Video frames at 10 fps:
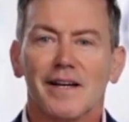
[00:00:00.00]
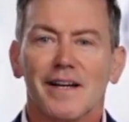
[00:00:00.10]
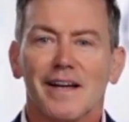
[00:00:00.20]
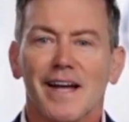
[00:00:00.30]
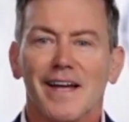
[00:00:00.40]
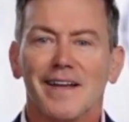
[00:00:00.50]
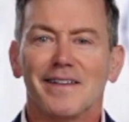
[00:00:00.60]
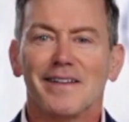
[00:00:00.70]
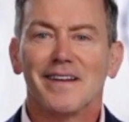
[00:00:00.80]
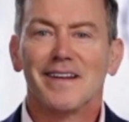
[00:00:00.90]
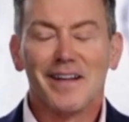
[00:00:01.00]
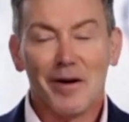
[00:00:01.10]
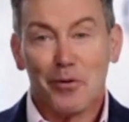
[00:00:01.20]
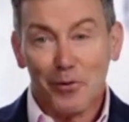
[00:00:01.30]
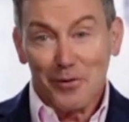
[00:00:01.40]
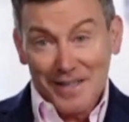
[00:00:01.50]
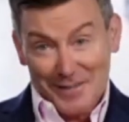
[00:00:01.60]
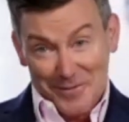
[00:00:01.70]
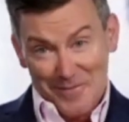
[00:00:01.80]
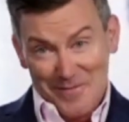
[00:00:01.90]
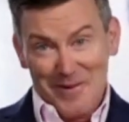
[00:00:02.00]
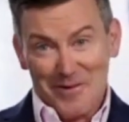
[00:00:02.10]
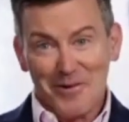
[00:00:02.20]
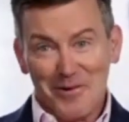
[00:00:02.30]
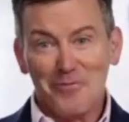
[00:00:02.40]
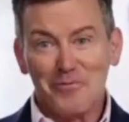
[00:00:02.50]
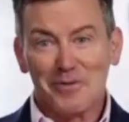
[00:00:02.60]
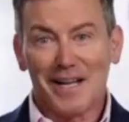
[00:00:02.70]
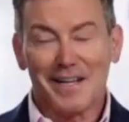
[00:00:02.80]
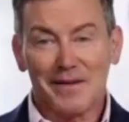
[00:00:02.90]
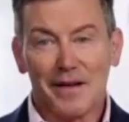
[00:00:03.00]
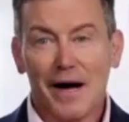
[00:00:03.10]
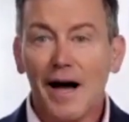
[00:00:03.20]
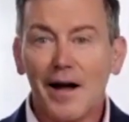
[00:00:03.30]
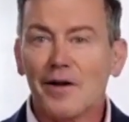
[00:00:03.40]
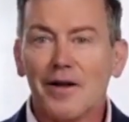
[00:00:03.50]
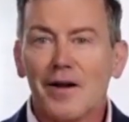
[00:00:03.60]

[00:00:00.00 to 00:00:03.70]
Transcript: And poor doctor, you, like I,